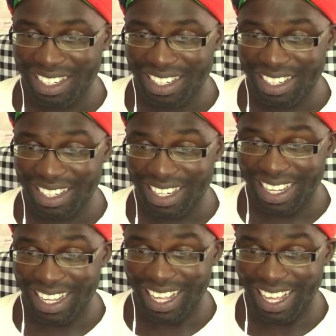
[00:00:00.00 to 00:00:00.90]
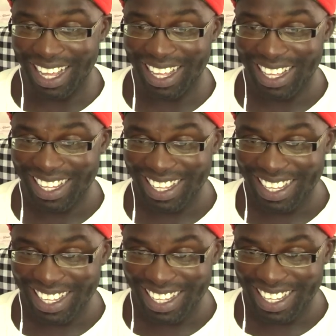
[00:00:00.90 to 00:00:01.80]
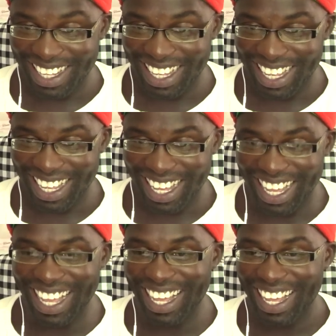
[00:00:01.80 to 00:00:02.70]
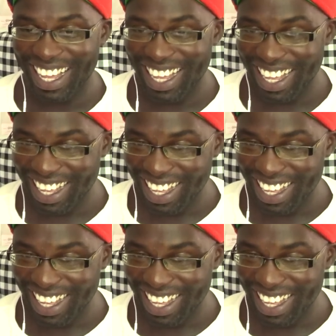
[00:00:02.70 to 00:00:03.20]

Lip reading: The person shown says nothing.